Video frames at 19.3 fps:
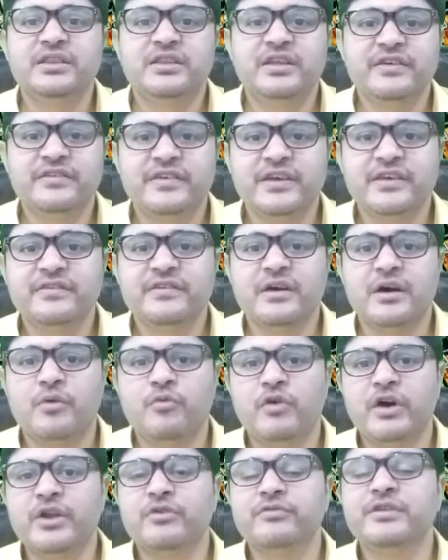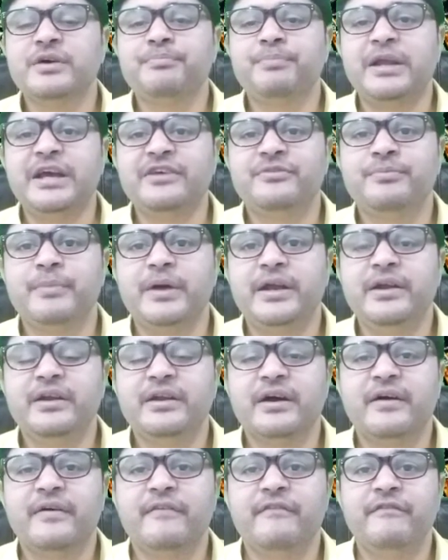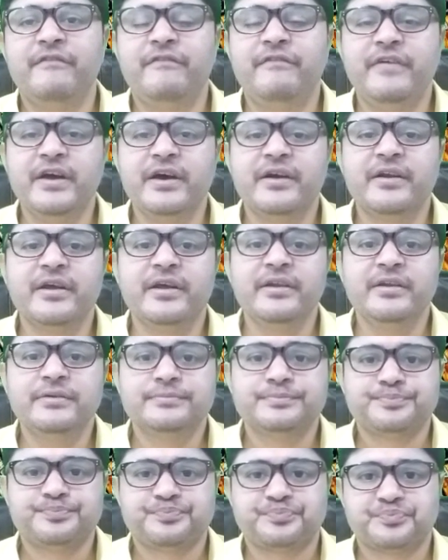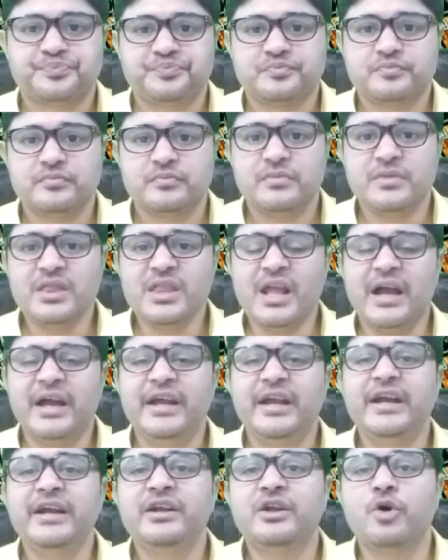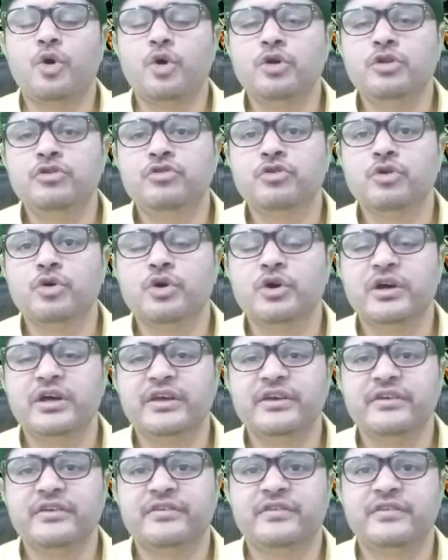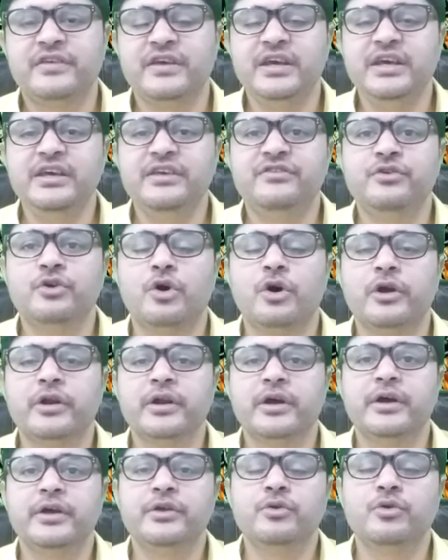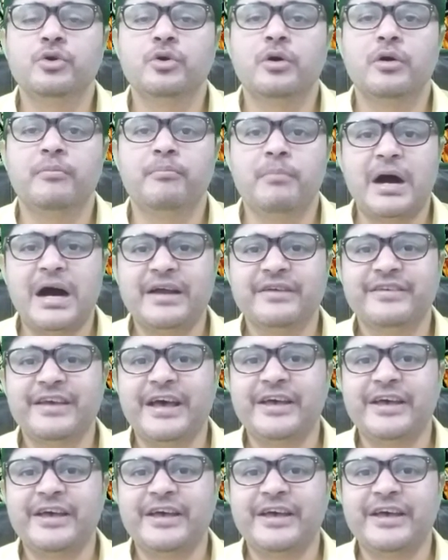This is one of the placement wherein it also sees your, you know, Mars